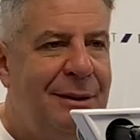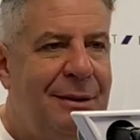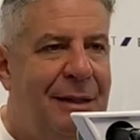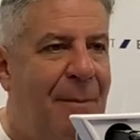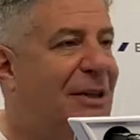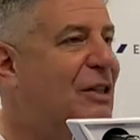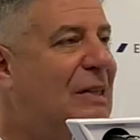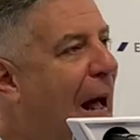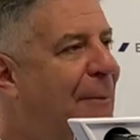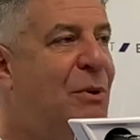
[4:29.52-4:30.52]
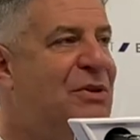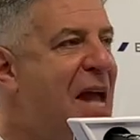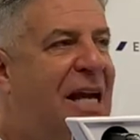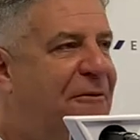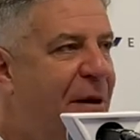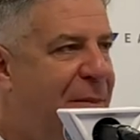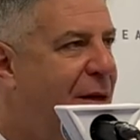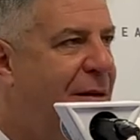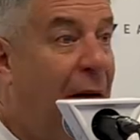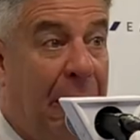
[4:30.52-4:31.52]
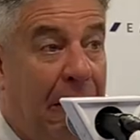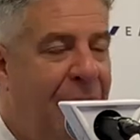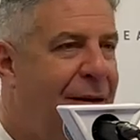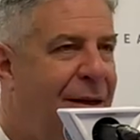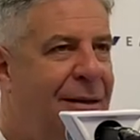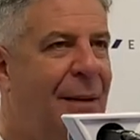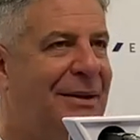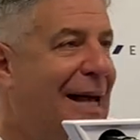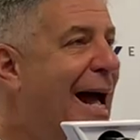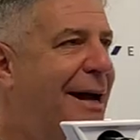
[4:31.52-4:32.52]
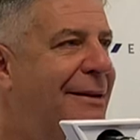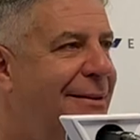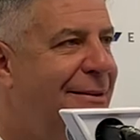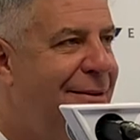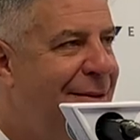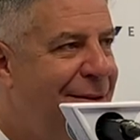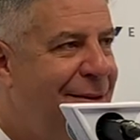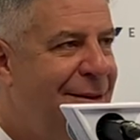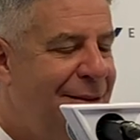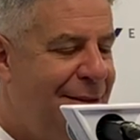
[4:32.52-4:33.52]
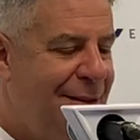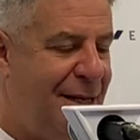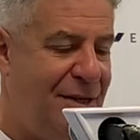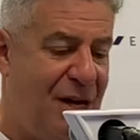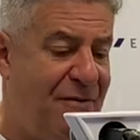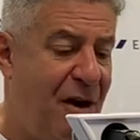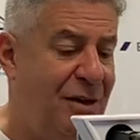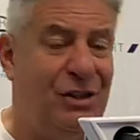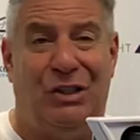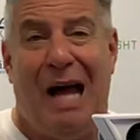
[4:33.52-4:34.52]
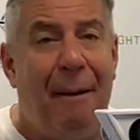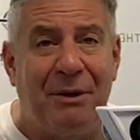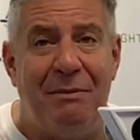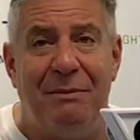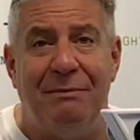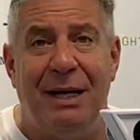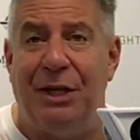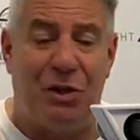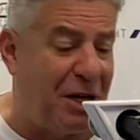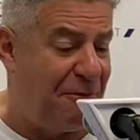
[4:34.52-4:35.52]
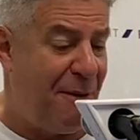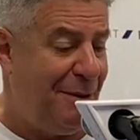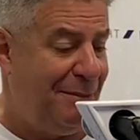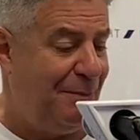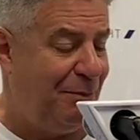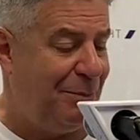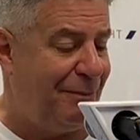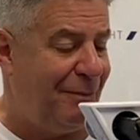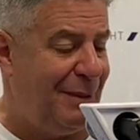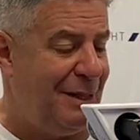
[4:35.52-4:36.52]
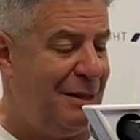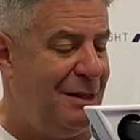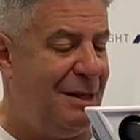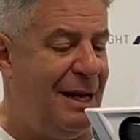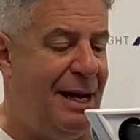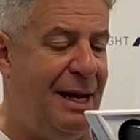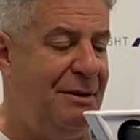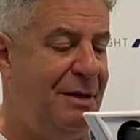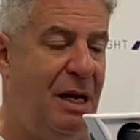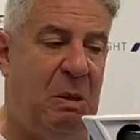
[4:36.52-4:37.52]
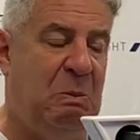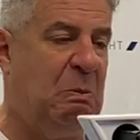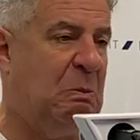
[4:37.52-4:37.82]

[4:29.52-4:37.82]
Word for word: How about stop you and take it from you? How about that? And J'Von stopped him and he took it from him. And um,